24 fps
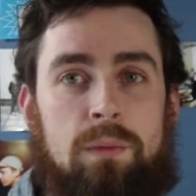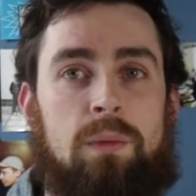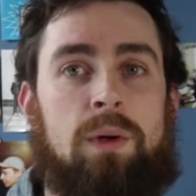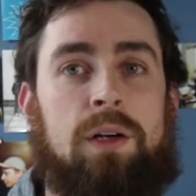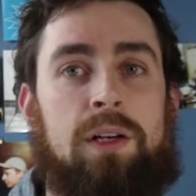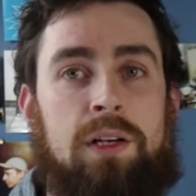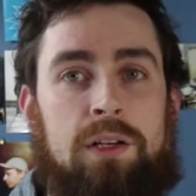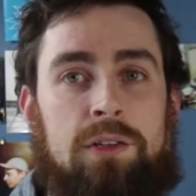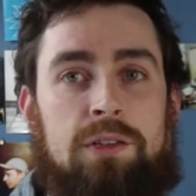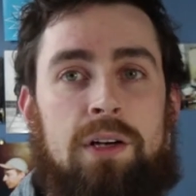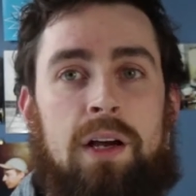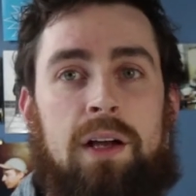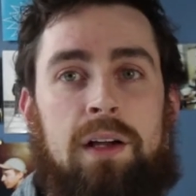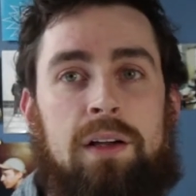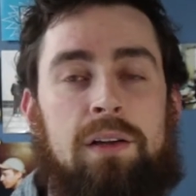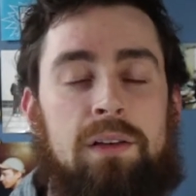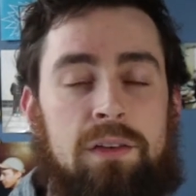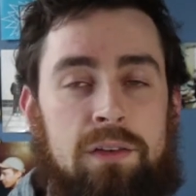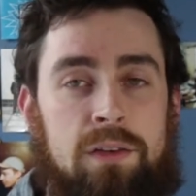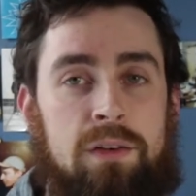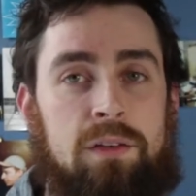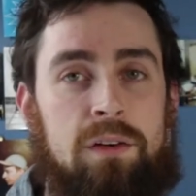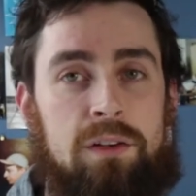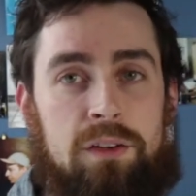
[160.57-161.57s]
we're going to try
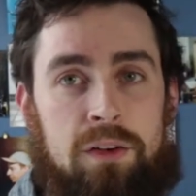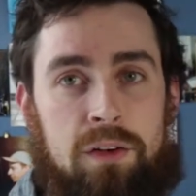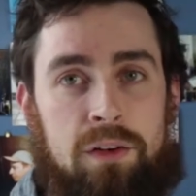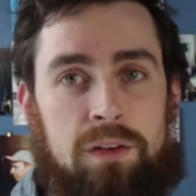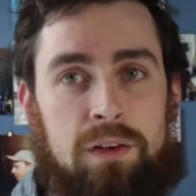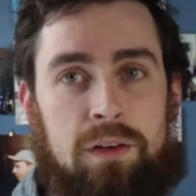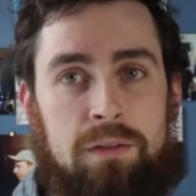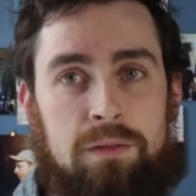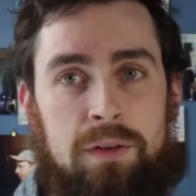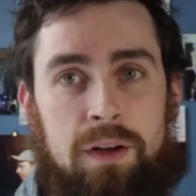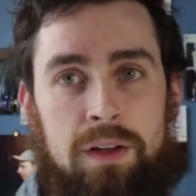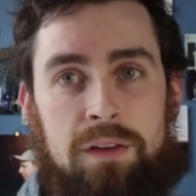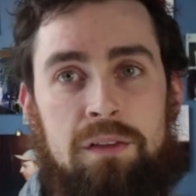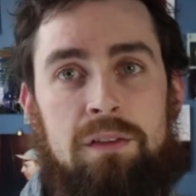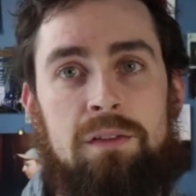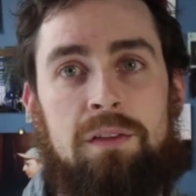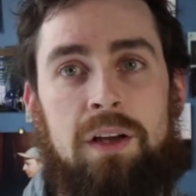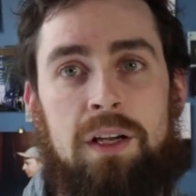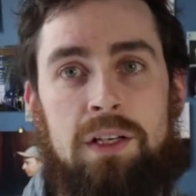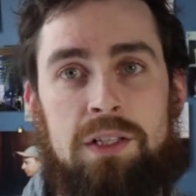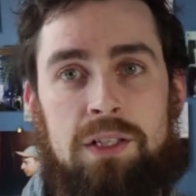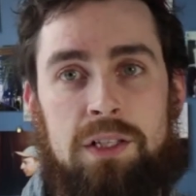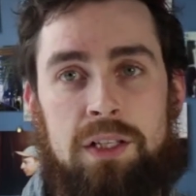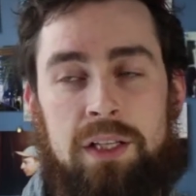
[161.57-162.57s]
to return your funds
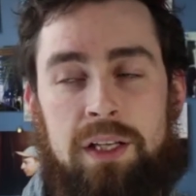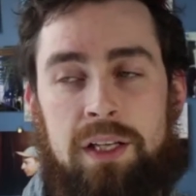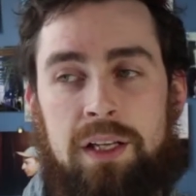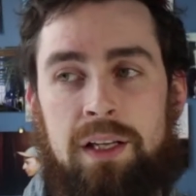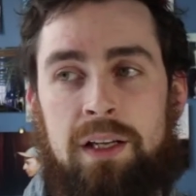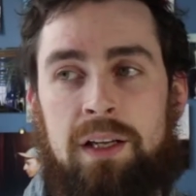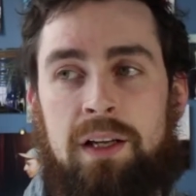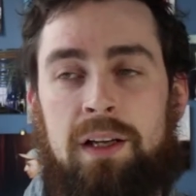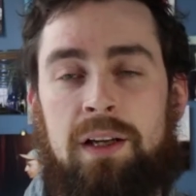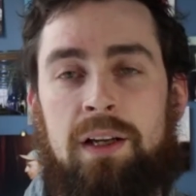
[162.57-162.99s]
eventually